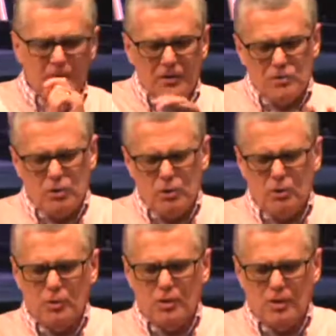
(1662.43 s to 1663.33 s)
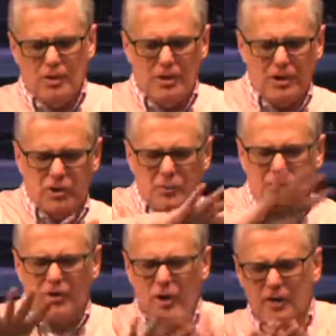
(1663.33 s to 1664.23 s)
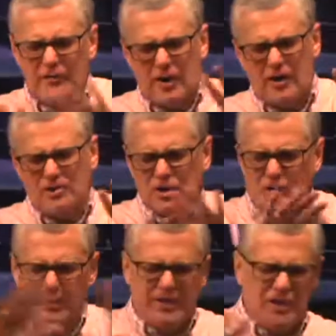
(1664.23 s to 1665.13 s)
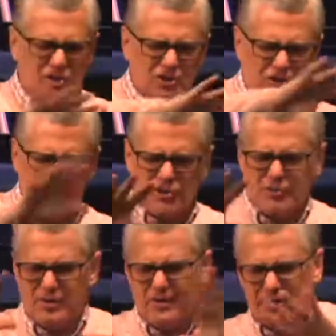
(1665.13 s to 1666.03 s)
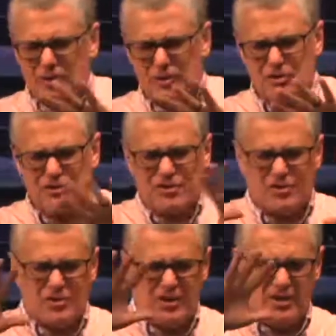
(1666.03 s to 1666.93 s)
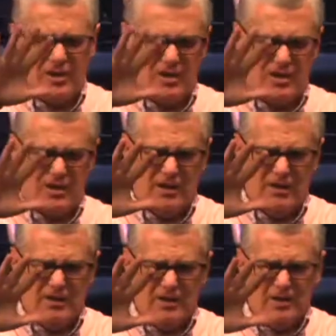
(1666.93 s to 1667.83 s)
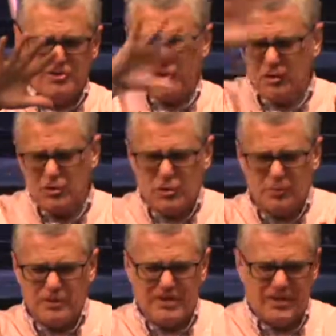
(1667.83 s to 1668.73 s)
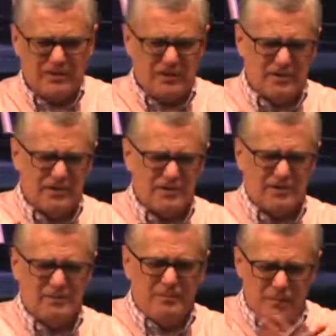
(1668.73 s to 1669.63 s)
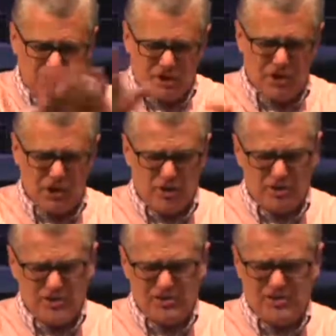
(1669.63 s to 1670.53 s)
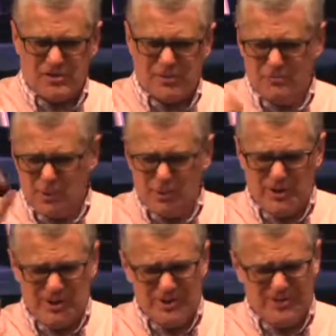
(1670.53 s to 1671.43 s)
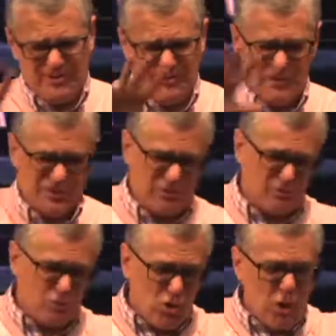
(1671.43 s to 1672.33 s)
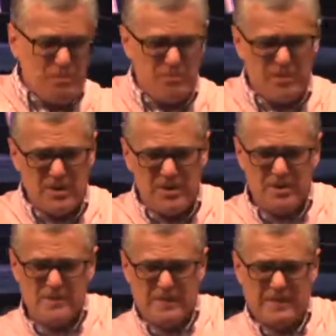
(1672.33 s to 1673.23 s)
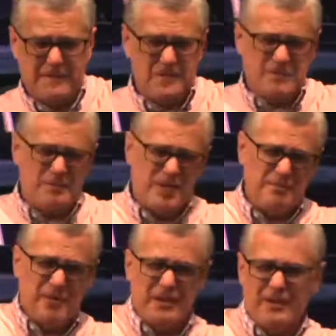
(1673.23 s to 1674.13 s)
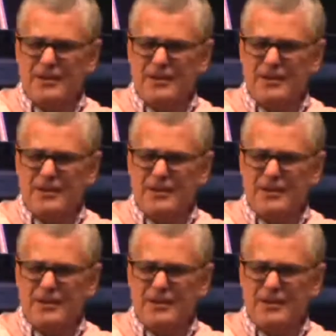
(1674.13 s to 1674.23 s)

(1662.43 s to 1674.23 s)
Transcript: to a group of all of our denominational district leaders, uh, general superintendent, missionaries, Murray, there's this room. And there's maybe,